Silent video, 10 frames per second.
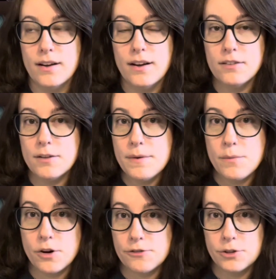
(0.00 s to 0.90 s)
a little bit
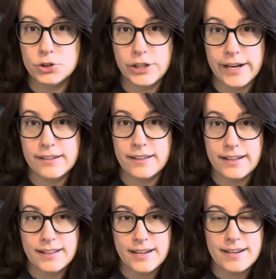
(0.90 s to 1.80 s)
more crocheting
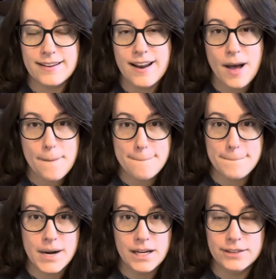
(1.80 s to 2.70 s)
lately, not
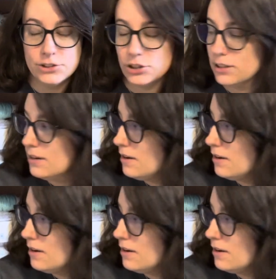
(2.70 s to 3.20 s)
much.